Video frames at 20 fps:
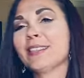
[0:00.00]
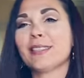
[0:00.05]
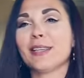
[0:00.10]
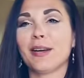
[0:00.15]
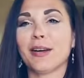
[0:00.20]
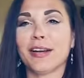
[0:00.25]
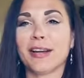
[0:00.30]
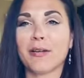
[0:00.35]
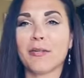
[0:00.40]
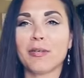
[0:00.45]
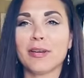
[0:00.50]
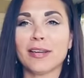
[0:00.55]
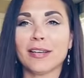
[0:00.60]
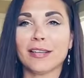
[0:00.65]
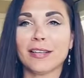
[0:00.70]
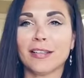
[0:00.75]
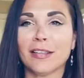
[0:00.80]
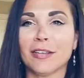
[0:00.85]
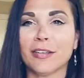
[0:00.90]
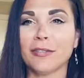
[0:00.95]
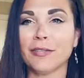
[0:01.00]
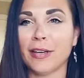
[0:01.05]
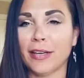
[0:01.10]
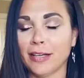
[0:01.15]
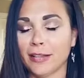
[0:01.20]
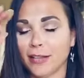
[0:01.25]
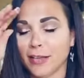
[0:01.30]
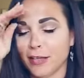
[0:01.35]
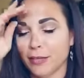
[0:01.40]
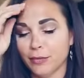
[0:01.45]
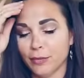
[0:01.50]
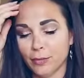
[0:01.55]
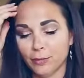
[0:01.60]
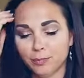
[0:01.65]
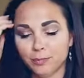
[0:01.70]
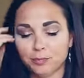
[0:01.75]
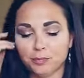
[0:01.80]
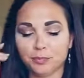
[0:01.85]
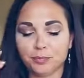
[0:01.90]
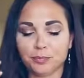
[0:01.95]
sorry, I wanted to clarify a lot of them.